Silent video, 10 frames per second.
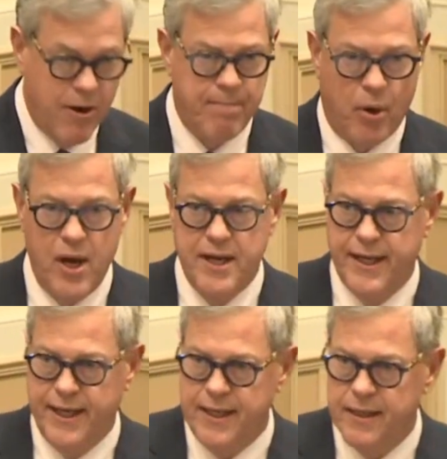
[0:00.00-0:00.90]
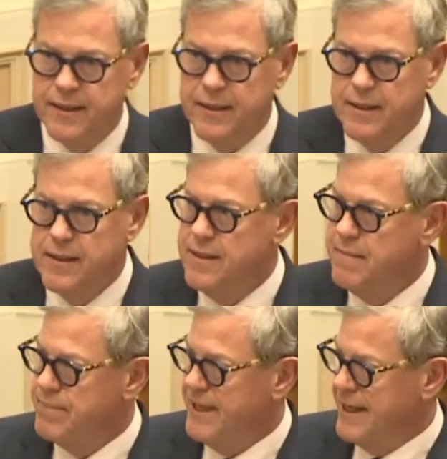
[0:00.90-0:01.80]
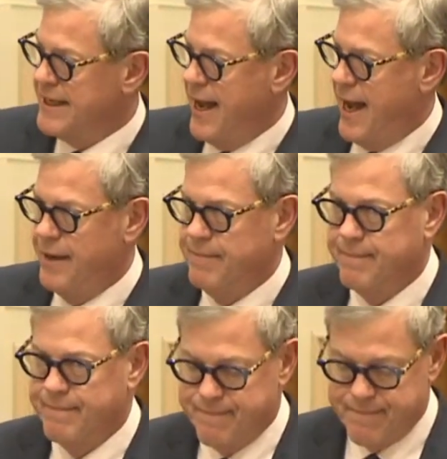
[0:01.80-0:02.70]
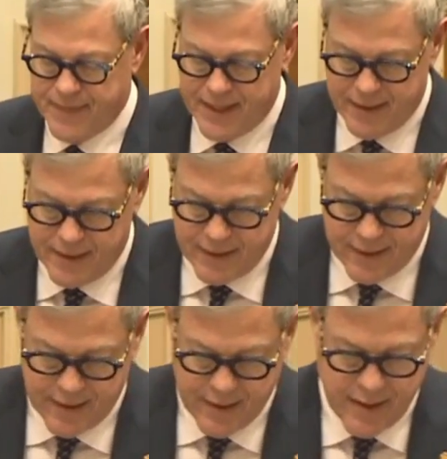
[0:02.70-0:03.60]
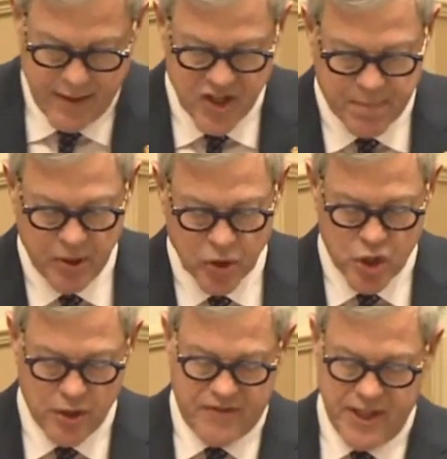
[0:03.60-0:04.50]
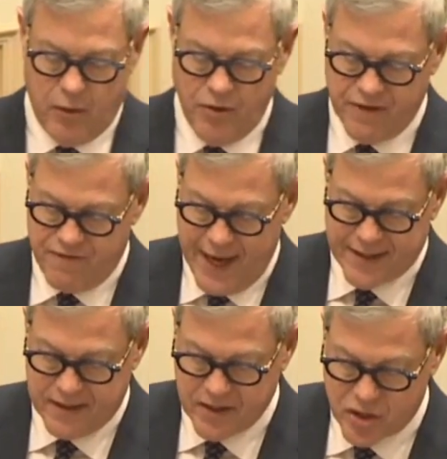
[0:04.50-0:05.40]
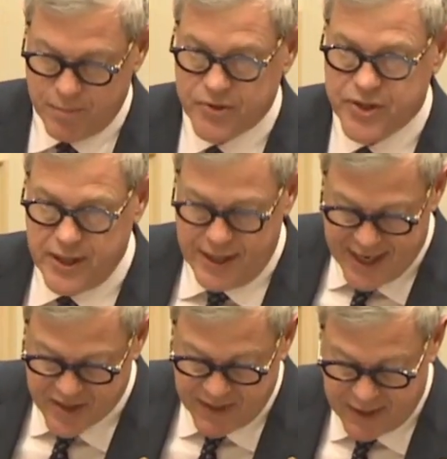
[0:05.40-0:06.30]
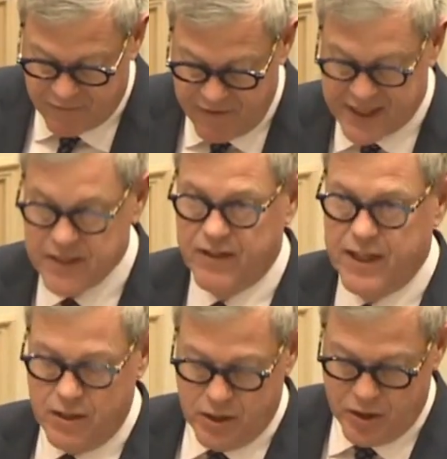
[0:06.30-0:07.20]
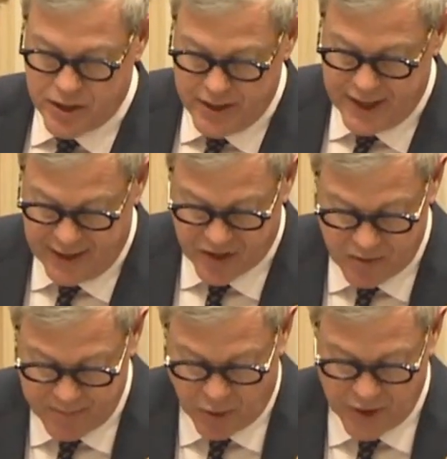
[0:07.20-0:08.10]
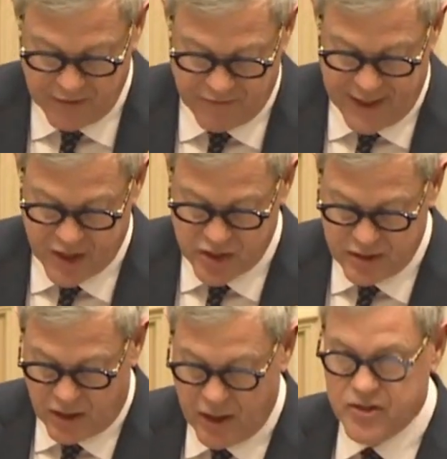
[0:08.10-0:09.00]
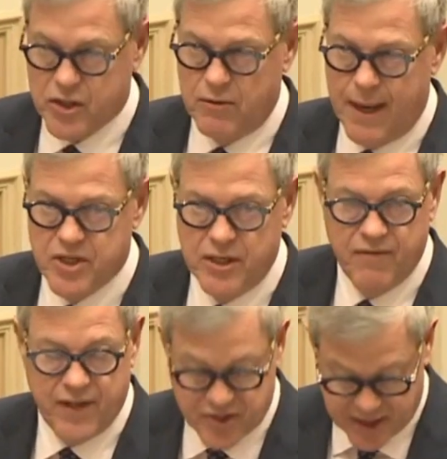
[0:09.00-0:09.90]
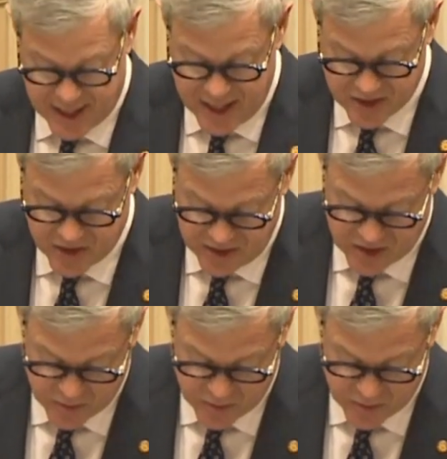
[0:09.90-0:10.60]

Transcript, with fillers: appointee, Peter Carr. This bill should have dealt with the fact that the Triple C has been effectively neutered in its reporting function on its corruption investigation since